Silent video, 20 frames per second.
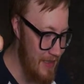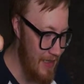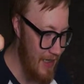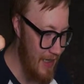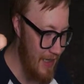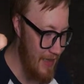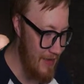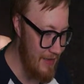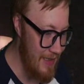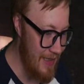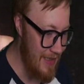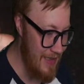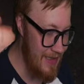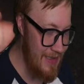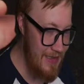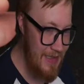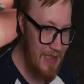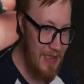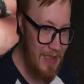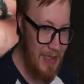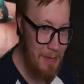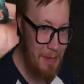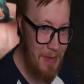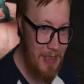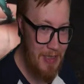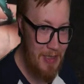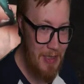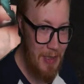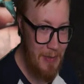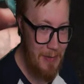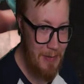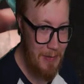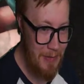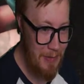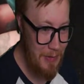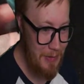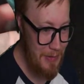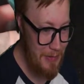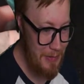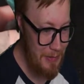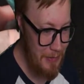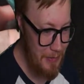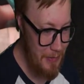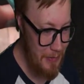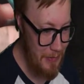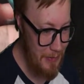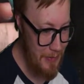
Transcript: that dynamic duo